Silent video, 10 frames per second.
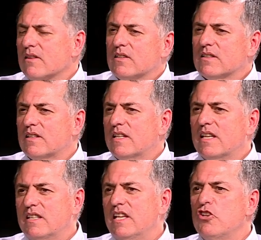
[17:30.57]
The, the
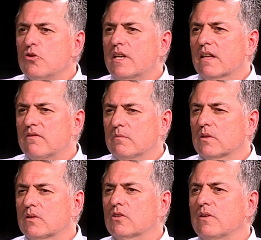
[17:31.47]
idea you get from the
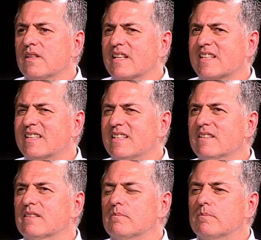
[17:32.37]
story is that
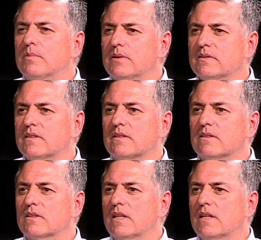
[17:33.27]
this person